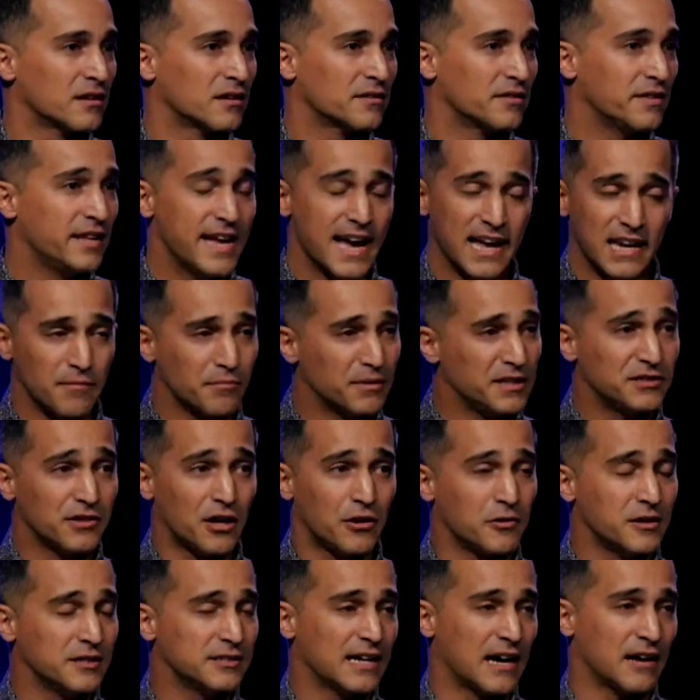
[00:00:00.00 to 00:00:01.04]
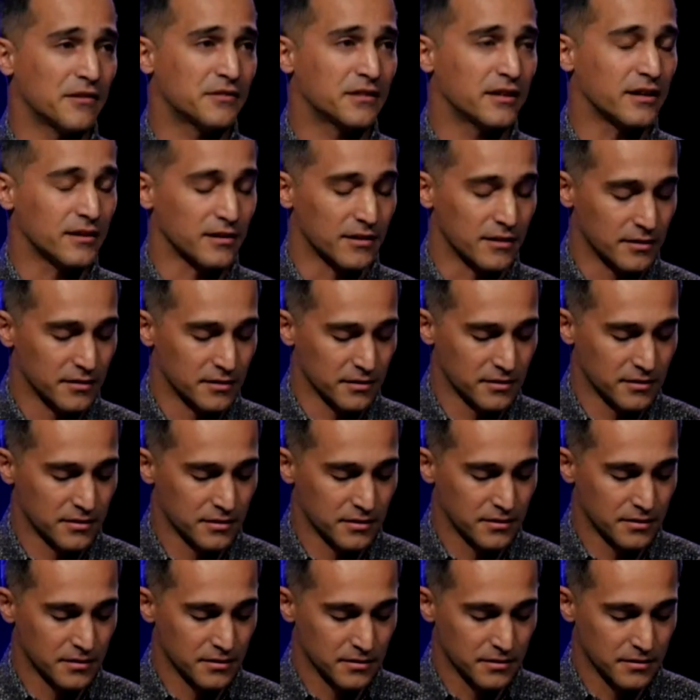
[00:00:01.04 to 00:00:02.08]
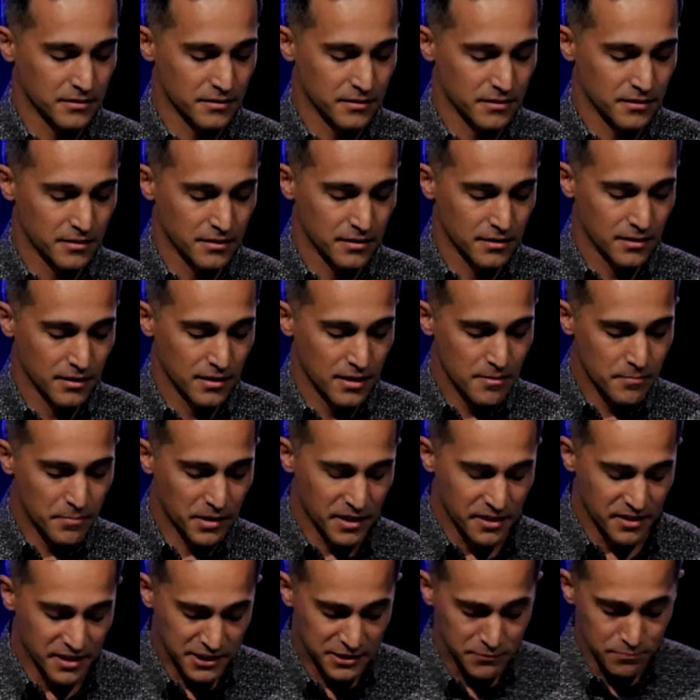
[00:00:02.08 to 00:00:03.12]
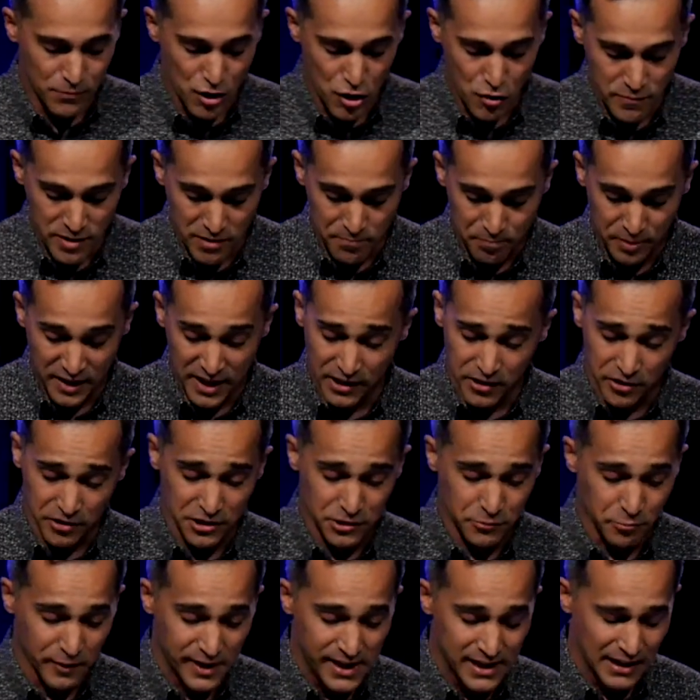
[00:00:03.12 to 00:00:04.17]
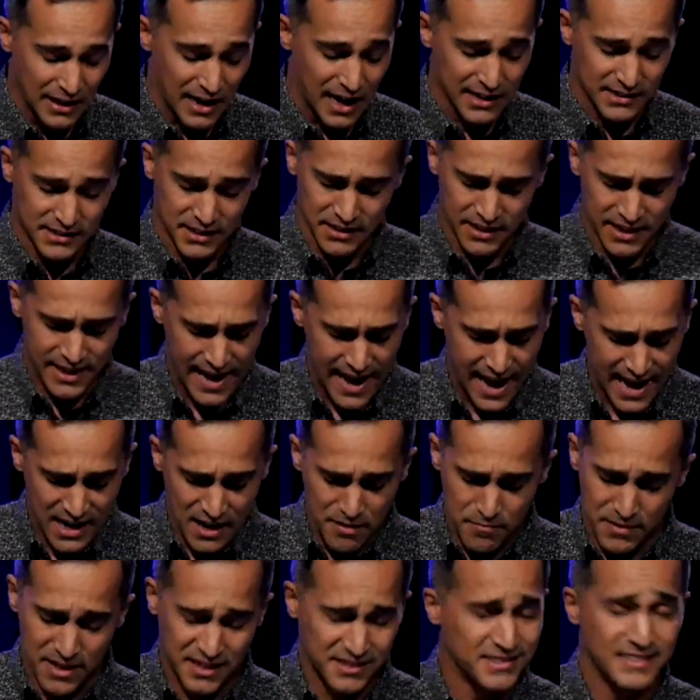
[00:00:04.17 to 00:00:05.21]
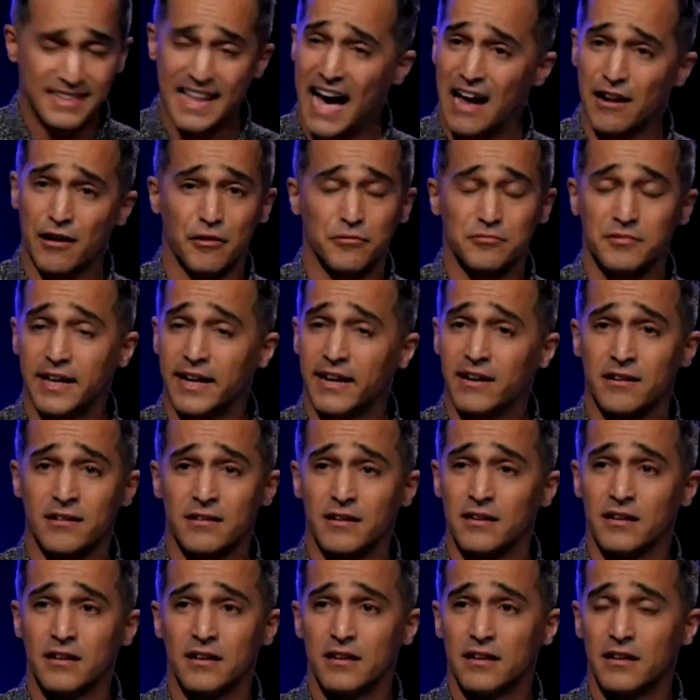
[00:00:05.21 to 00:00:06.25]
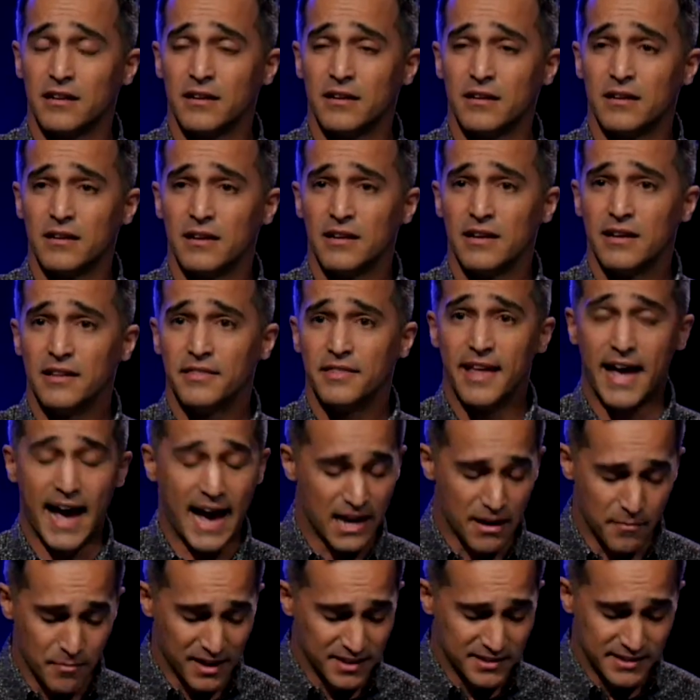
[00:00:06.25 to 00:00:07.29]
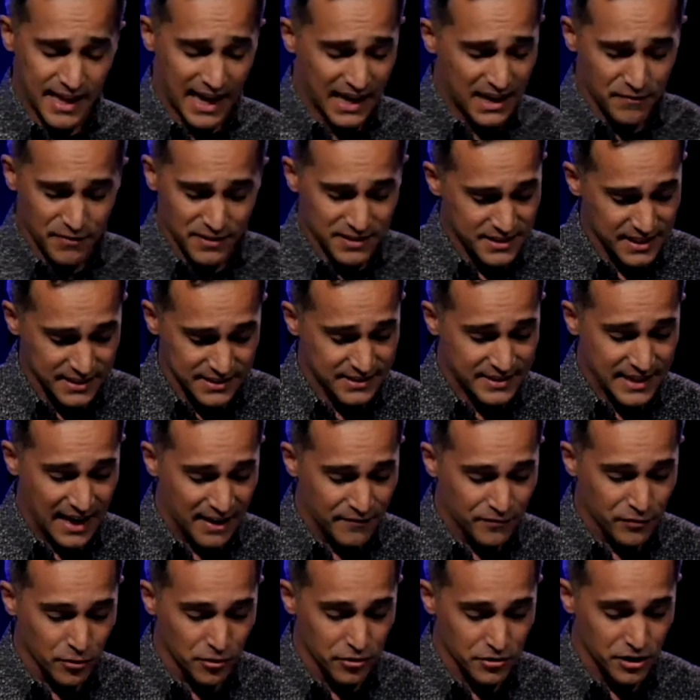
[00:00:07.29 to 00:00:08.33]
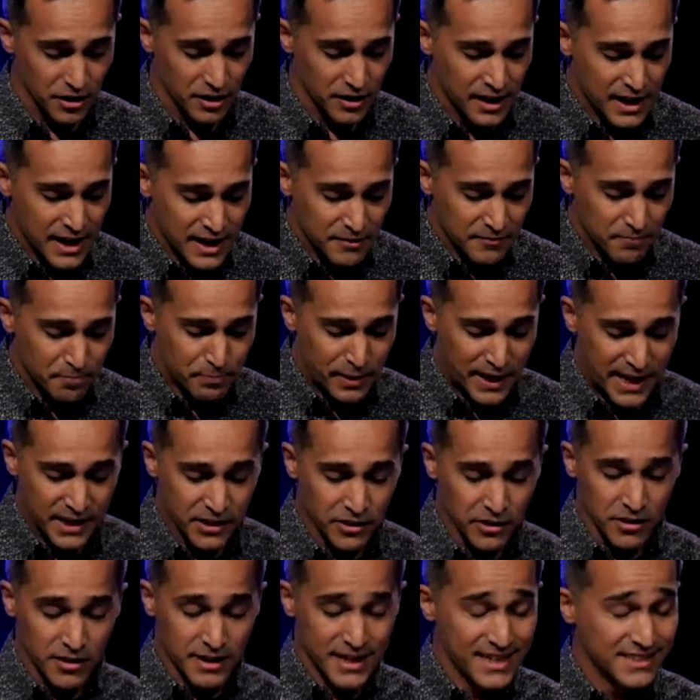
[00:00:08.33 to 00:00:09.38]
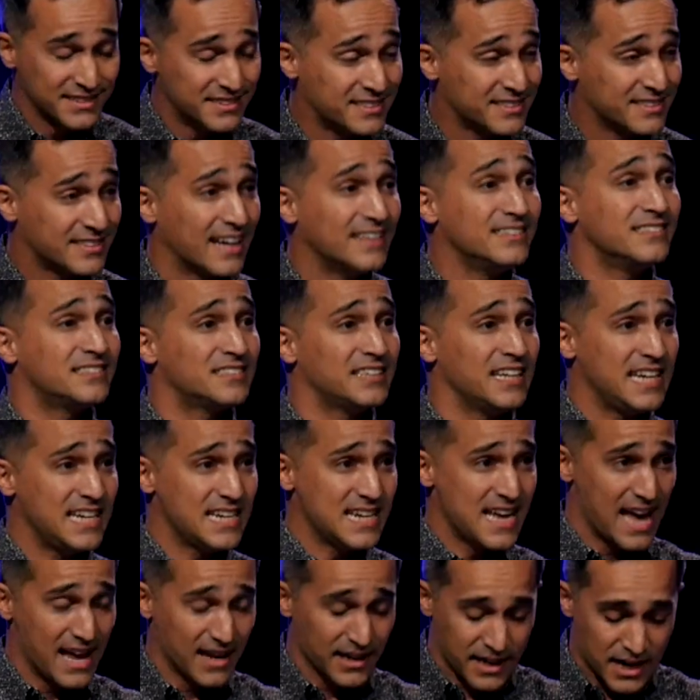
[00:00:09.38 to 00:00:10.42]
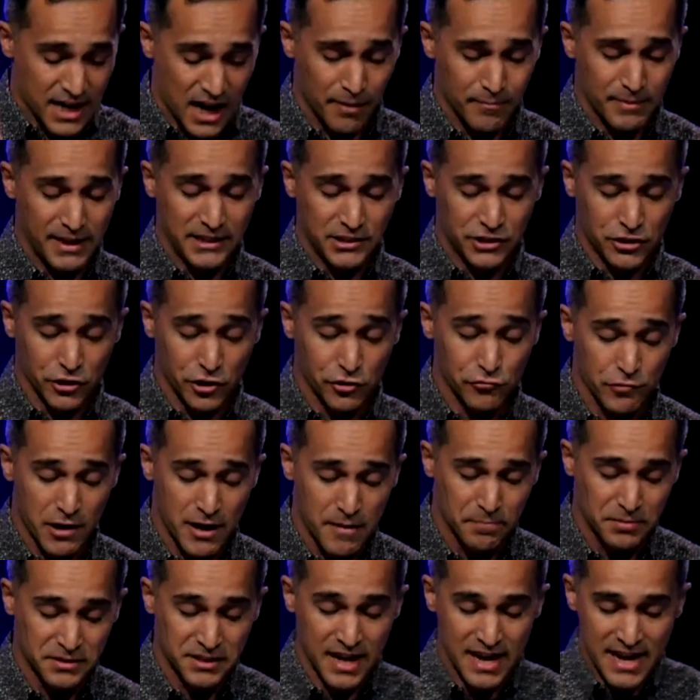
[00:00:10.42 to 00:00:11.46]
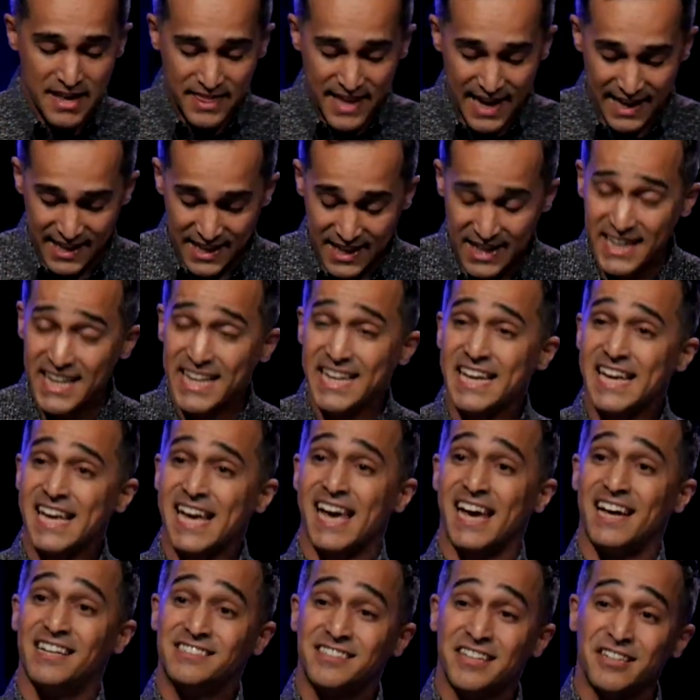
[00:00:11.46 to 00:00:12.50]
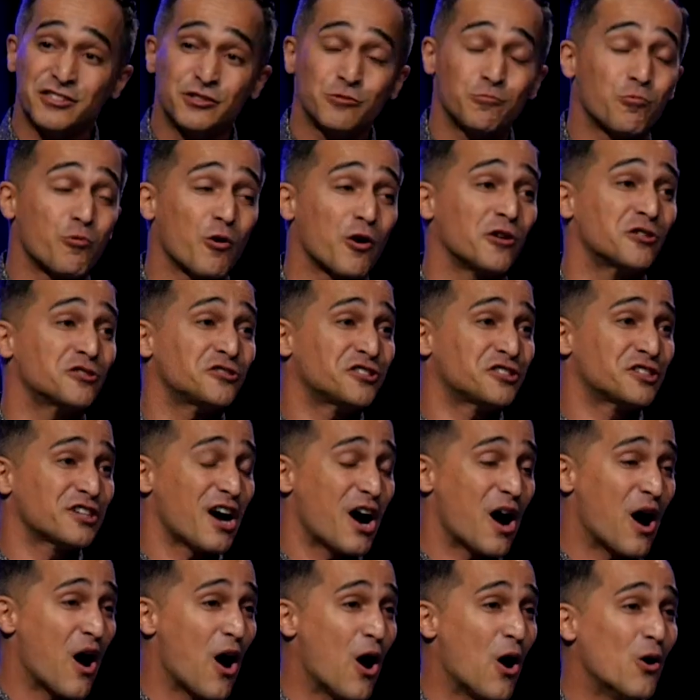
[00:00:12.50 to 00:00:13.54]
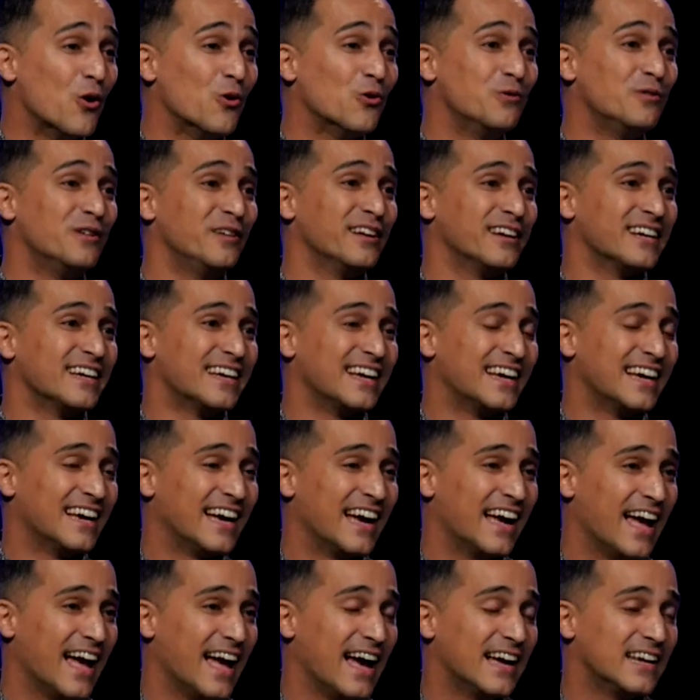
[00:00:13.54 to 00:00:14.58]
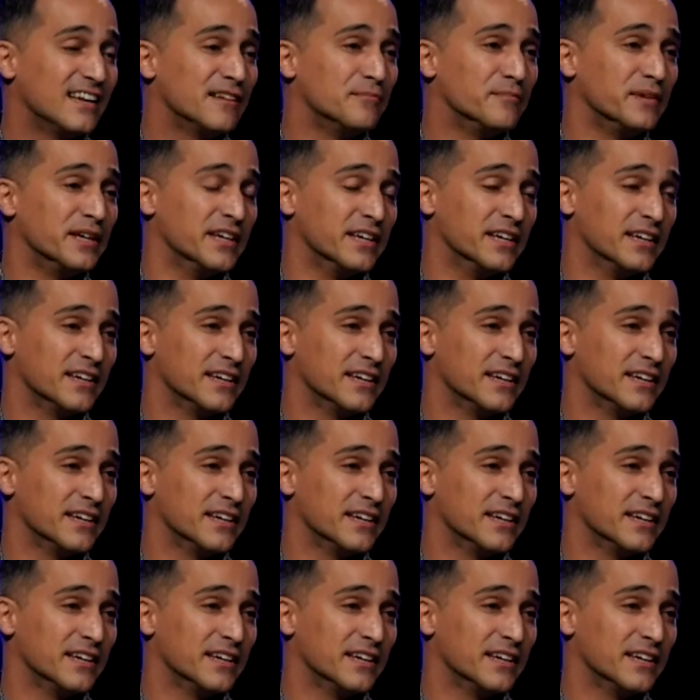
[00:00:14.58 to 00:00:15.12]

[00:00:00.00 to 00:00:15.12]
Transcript: The enemy's always out there. But in this moment, Peter is realizing the enemy's not out there. The enemy's not even the devil. Peter is sensing and coming to grips that he is his worst own enemy.